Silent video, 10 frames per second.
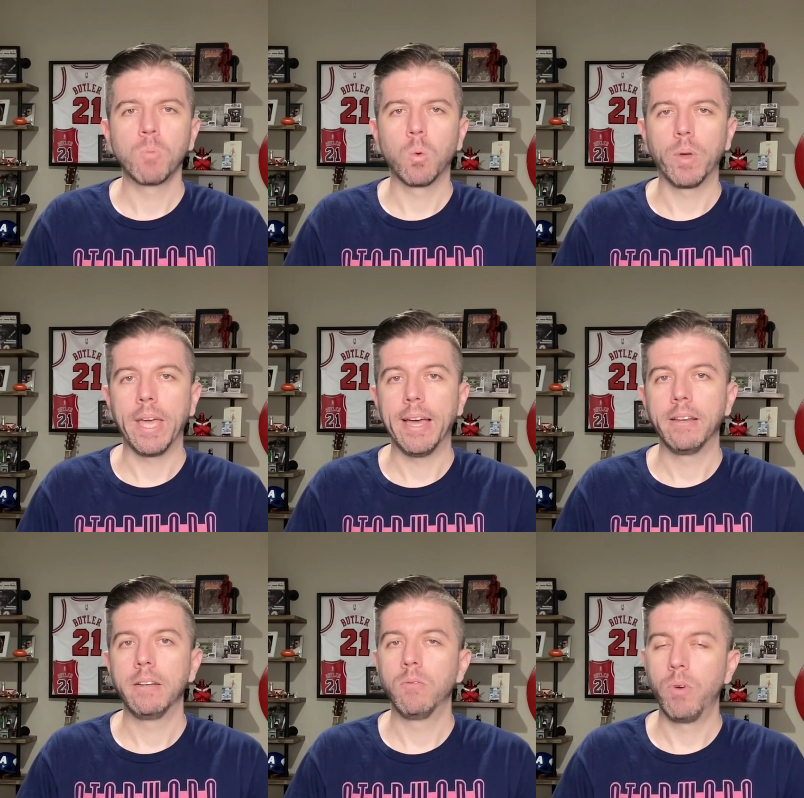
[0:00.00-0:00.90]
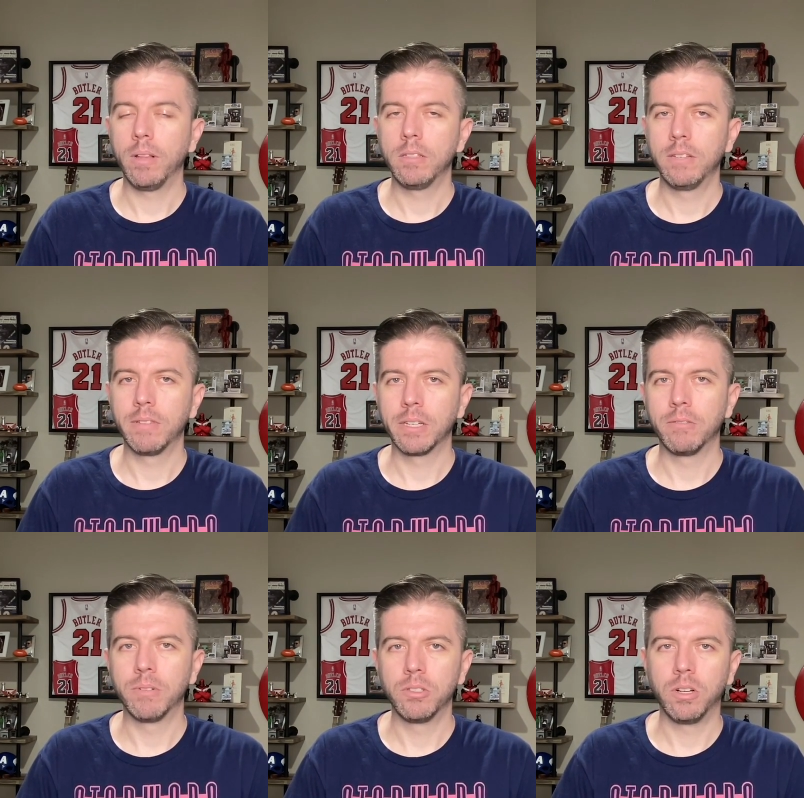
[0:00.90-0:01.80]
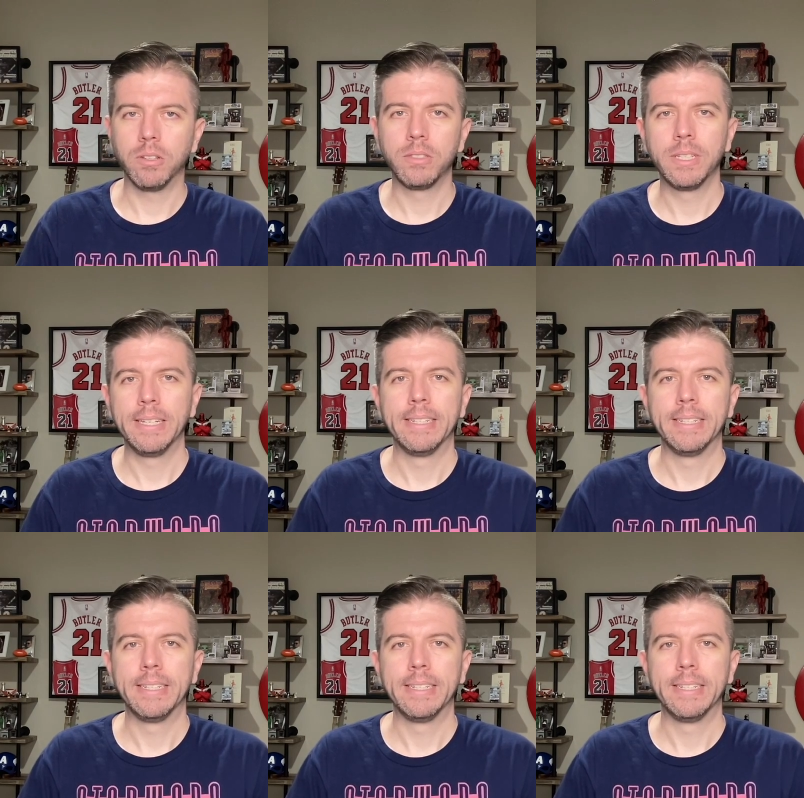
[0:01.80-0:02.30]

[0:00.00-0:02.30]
We had relatively good results,